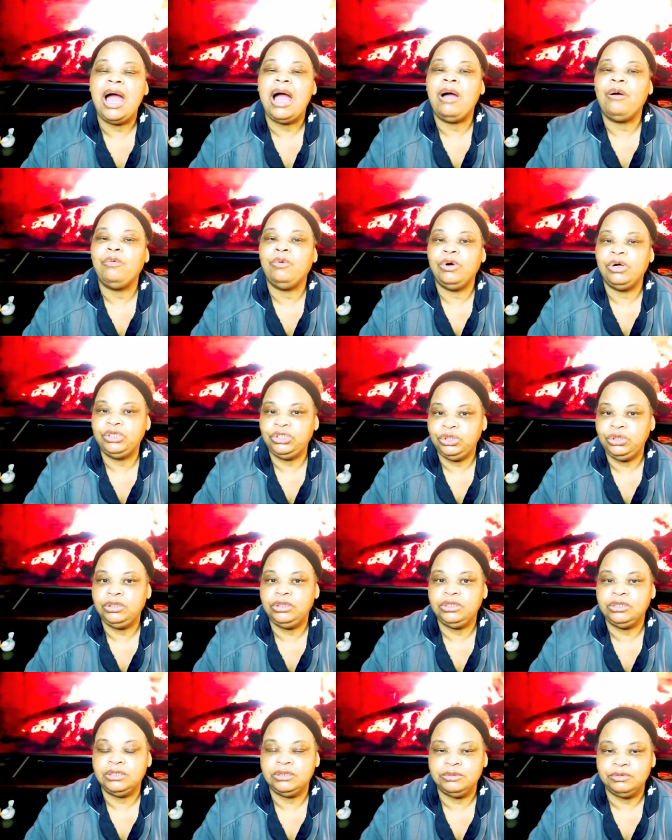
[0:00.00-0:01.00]
I want you
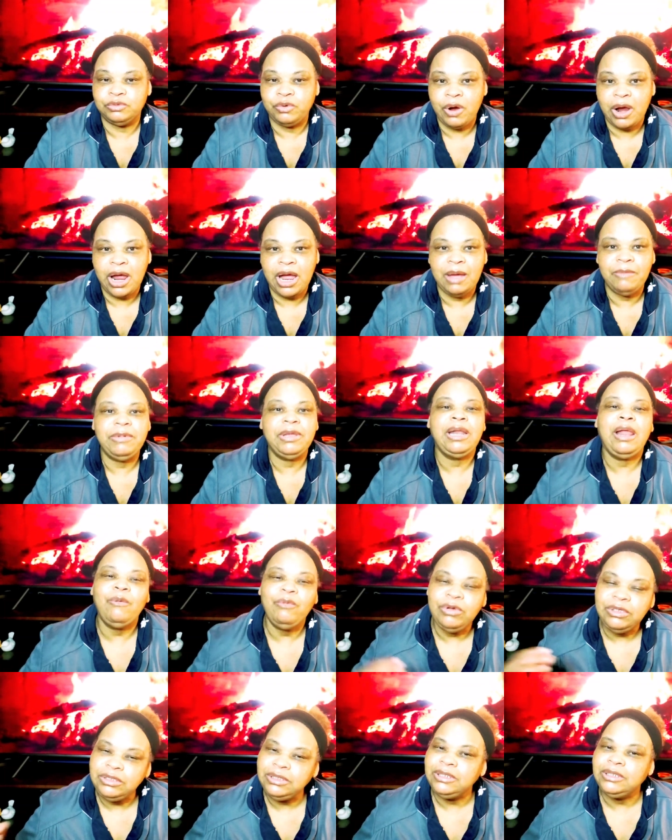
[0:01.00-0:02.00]
to subscribe and I
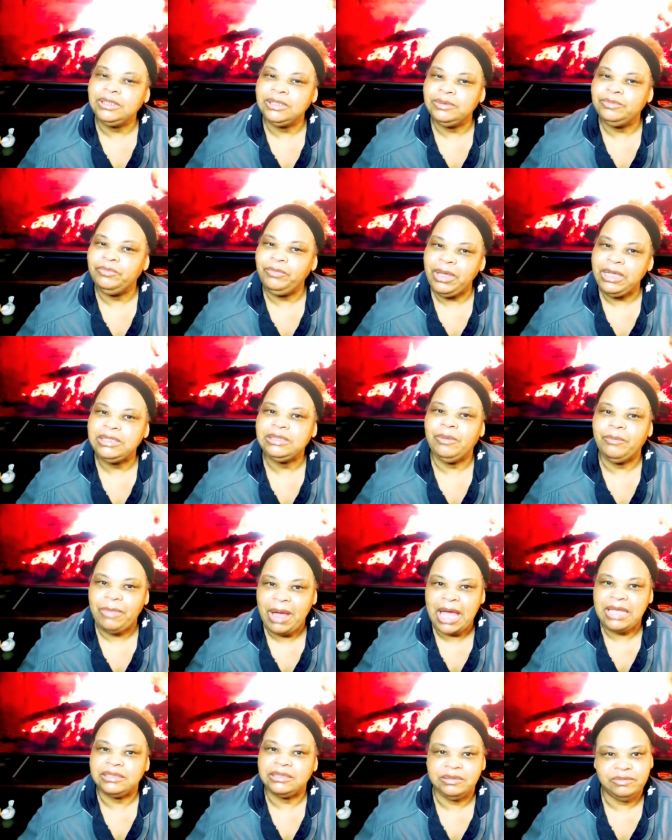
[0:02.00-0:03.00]
want you to make some
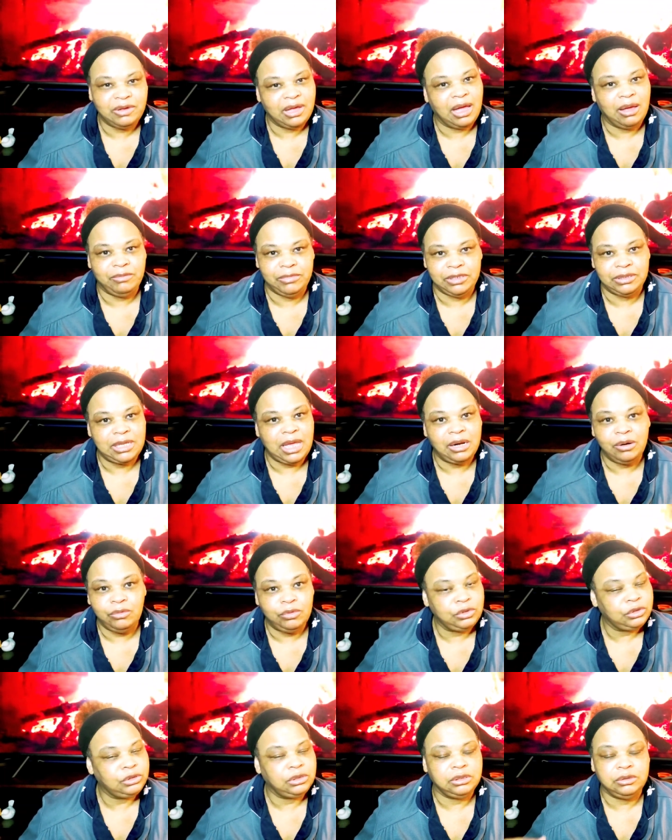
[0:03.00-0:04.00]
positive comments. I don't
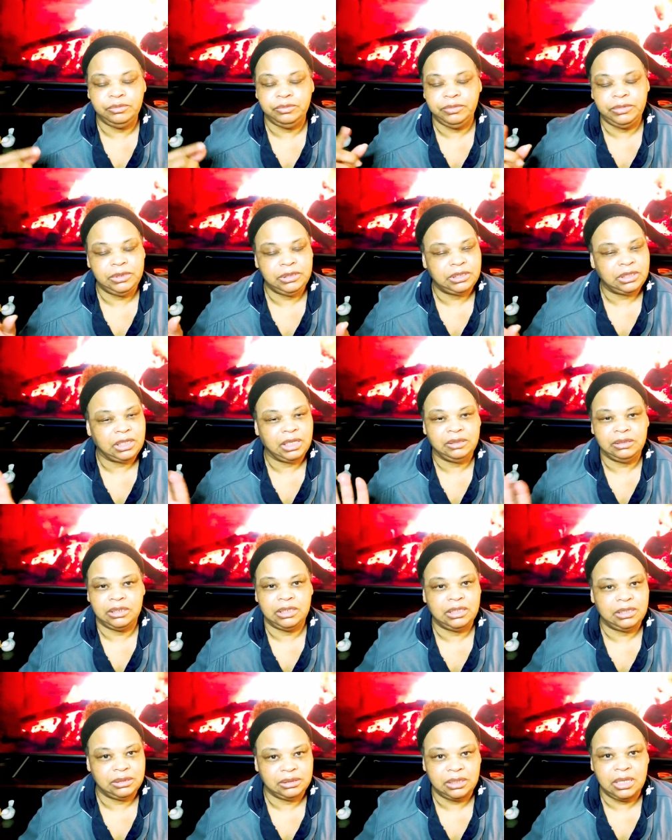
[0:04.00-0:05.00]
want you to be saying
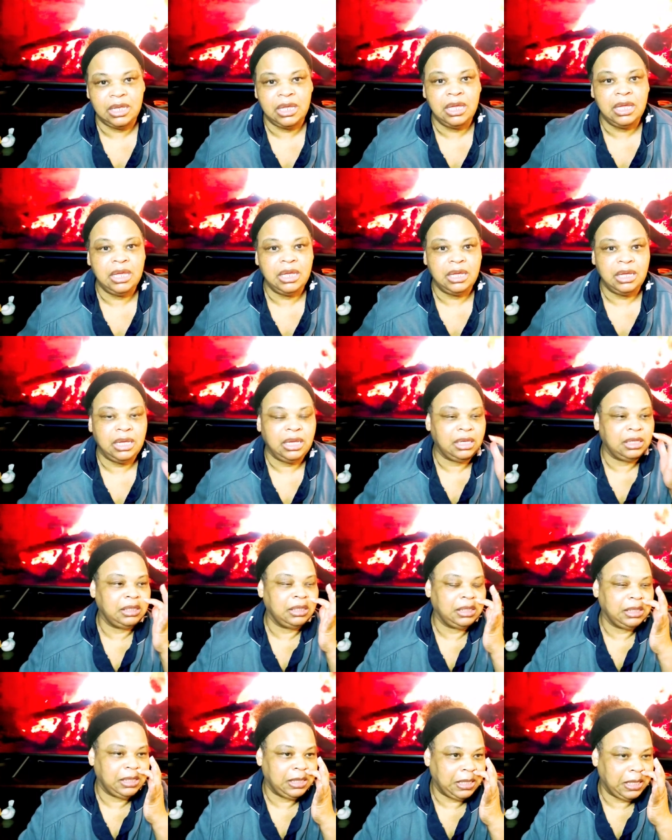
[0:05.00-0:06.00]
things
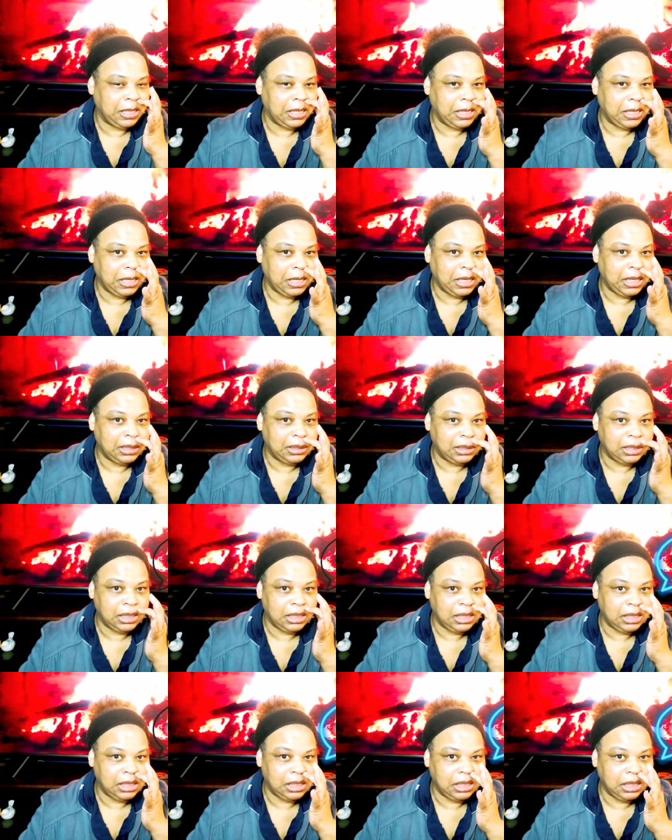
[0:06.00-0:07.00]
in the in
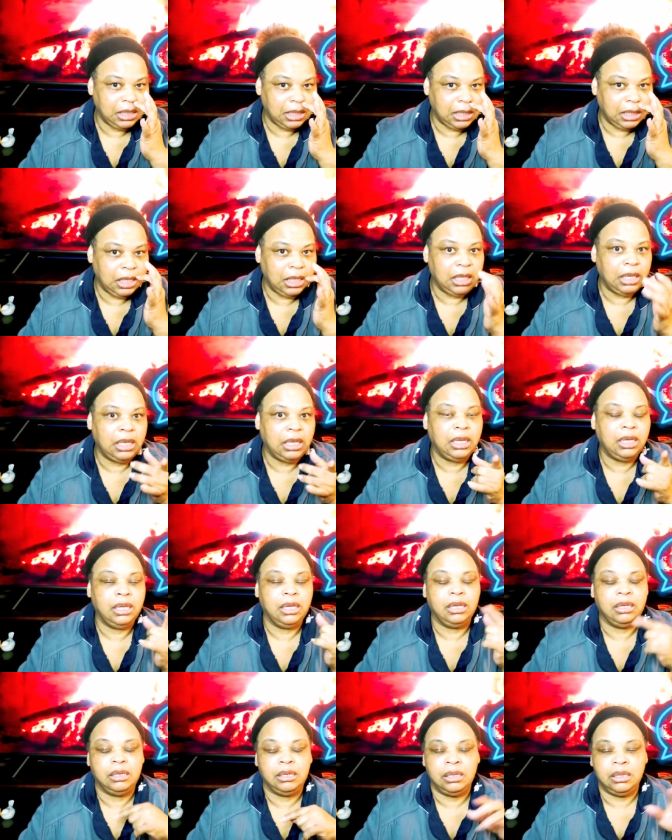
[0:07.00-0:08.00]
the
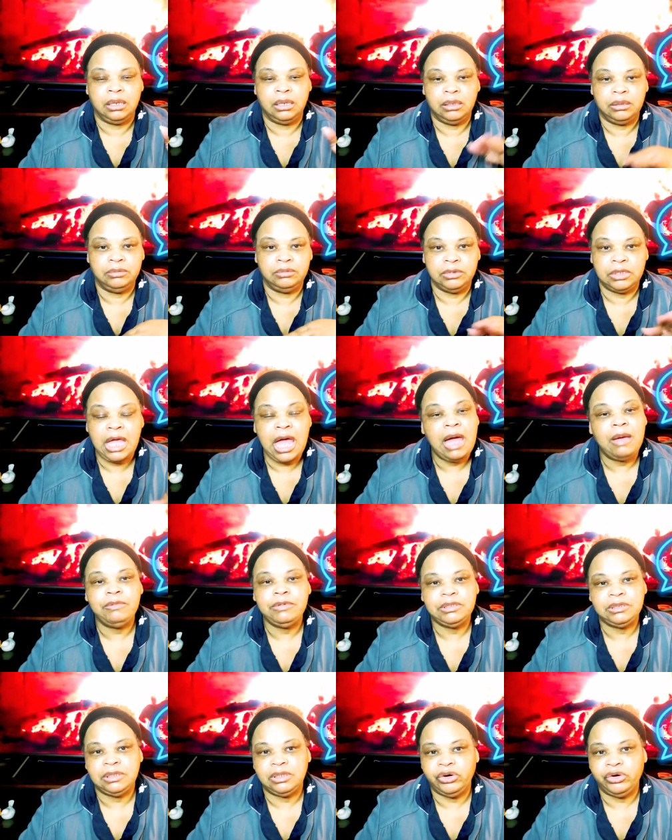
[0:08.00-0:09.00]
um,
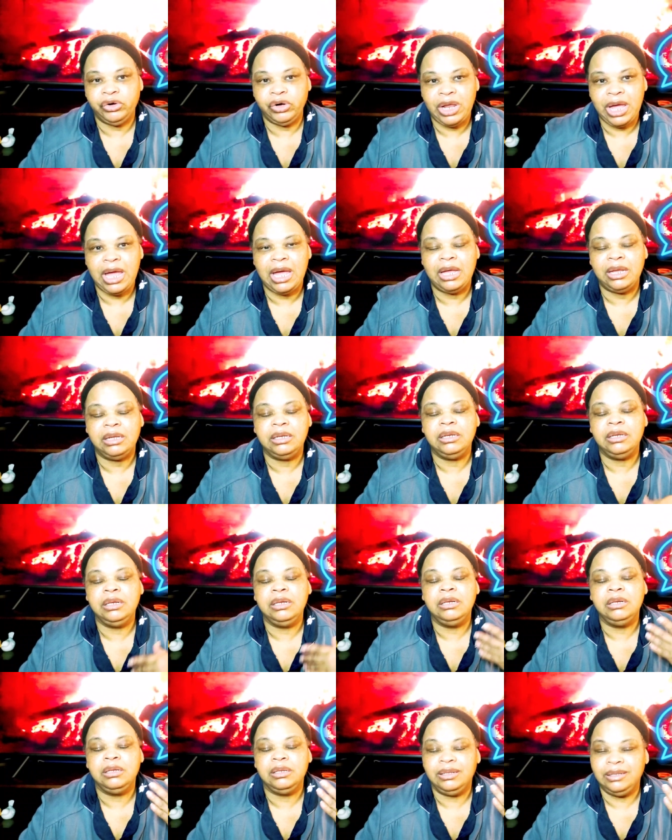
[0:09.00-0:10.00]
comments that are not
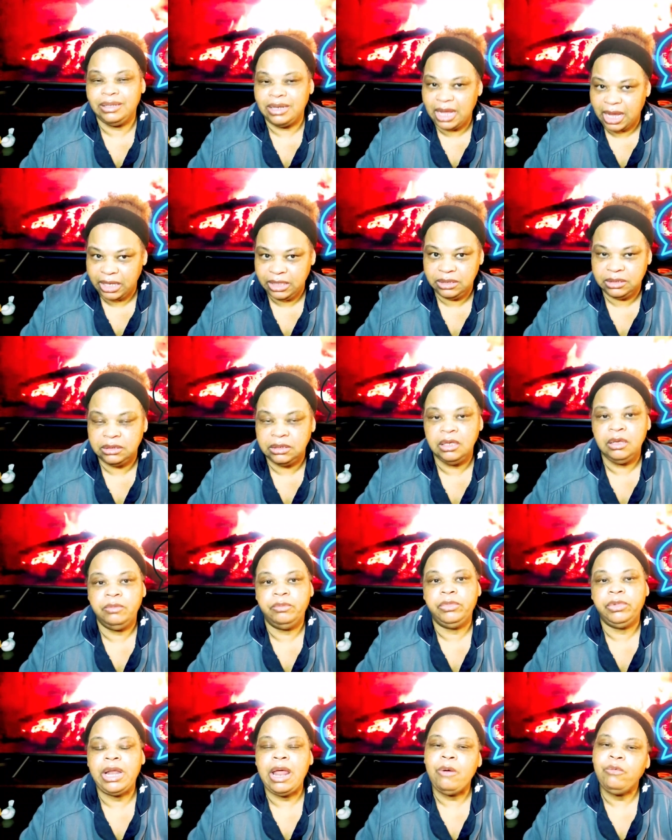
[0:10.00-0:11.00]
nice.
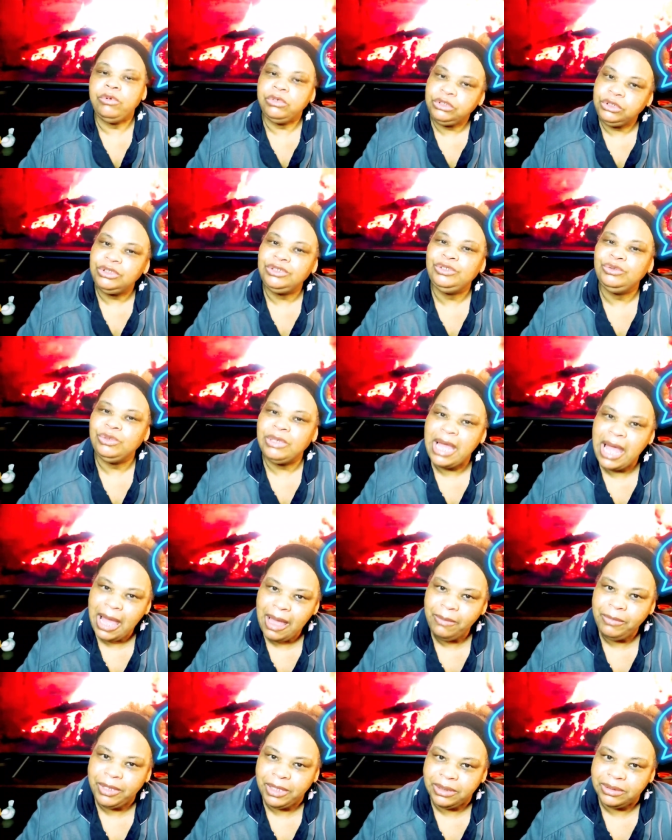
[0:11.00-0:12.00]
But I want you to
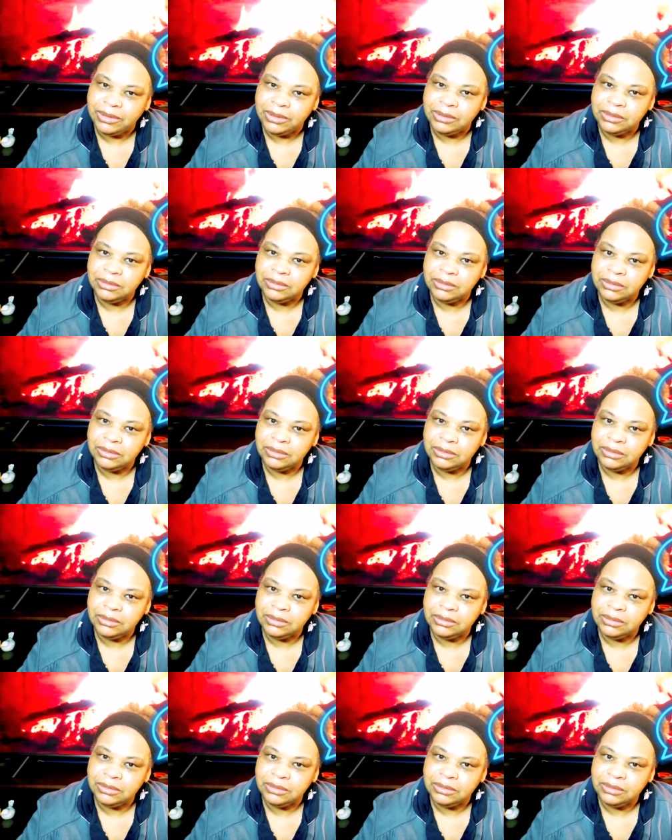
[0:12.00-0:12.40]
comment.